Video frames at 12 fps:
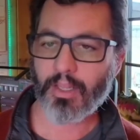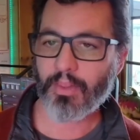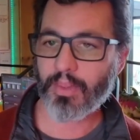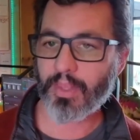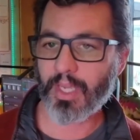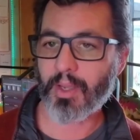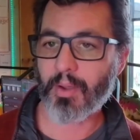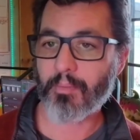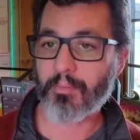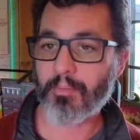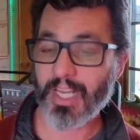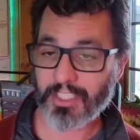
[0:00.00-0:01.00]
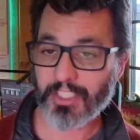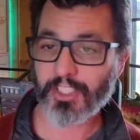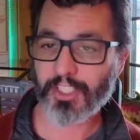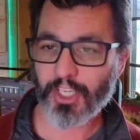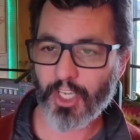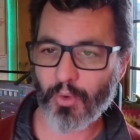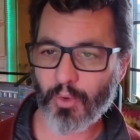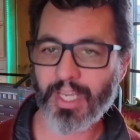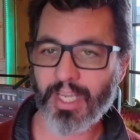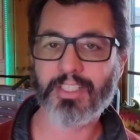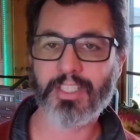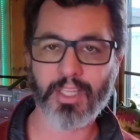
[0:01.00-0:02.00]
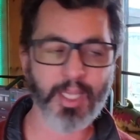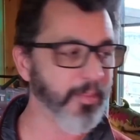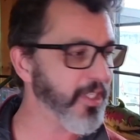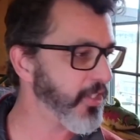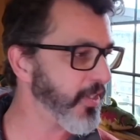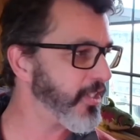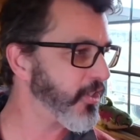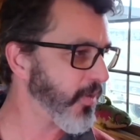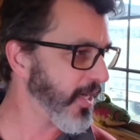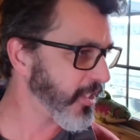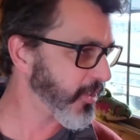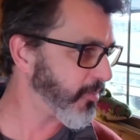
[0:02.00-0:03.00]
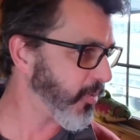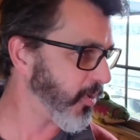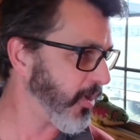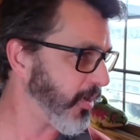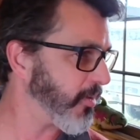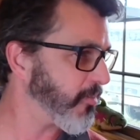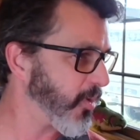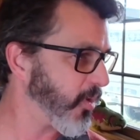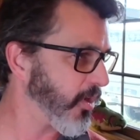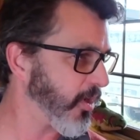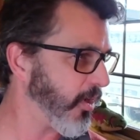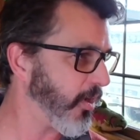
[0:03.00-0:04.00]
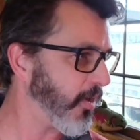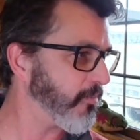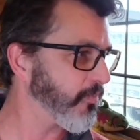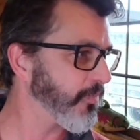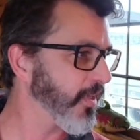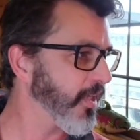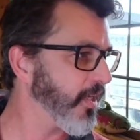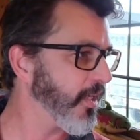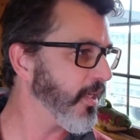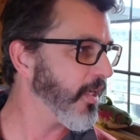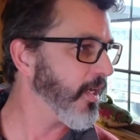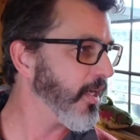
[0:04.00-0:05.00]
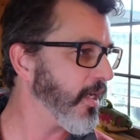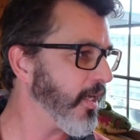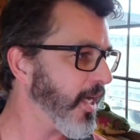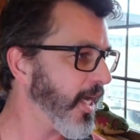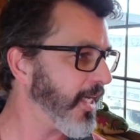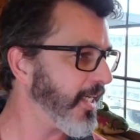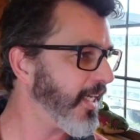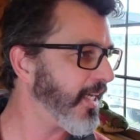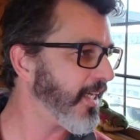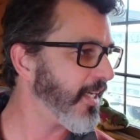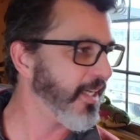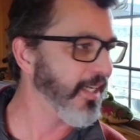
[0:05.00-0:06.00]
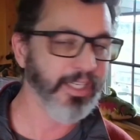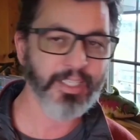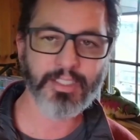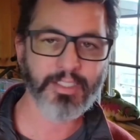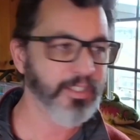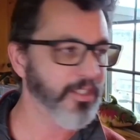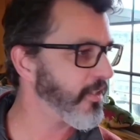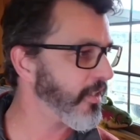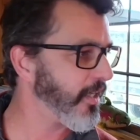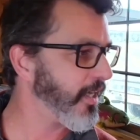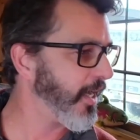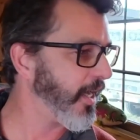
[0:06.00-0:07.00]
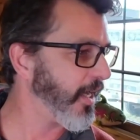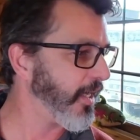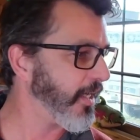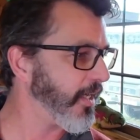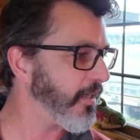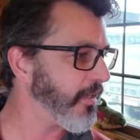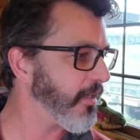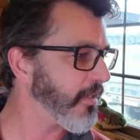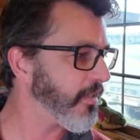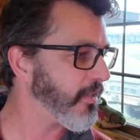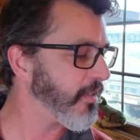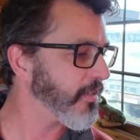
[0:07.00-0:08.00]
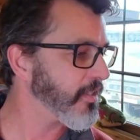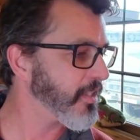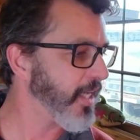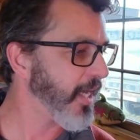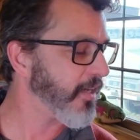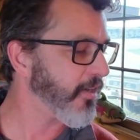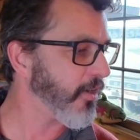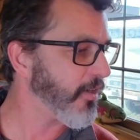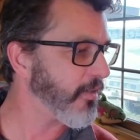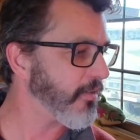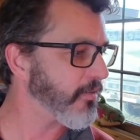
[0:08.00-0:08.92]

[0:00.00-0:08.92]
the message queuing telemetry transport protocol, and it is a standard